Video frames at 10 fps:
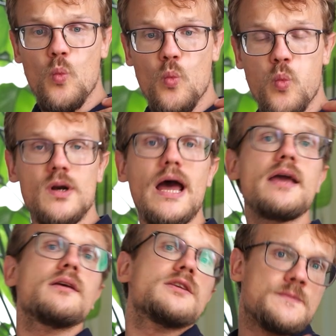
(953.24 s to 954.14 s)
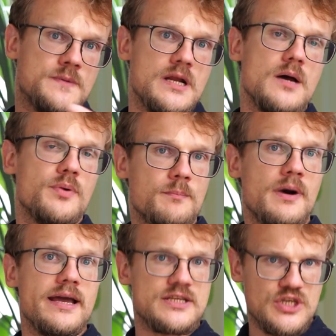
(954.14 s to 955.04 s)
When I spin up
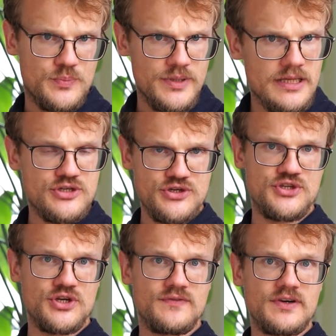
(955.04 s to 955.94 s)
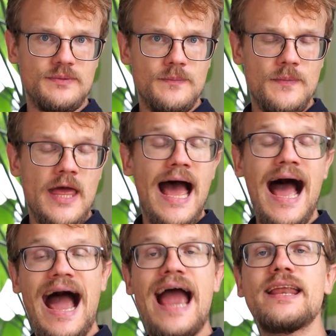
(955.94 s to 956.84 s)
my XRP Ledger server,
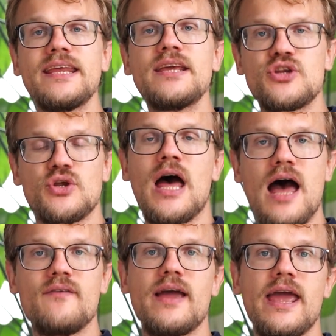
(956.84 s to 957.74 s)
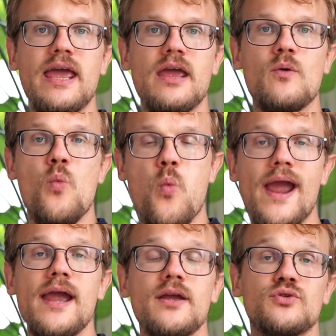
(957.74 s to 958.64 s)
I need to have a
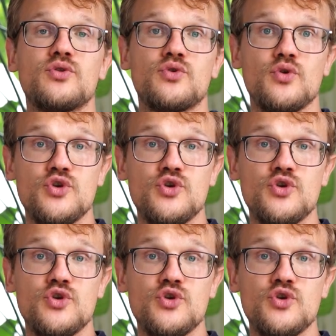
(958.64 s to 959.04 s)
way to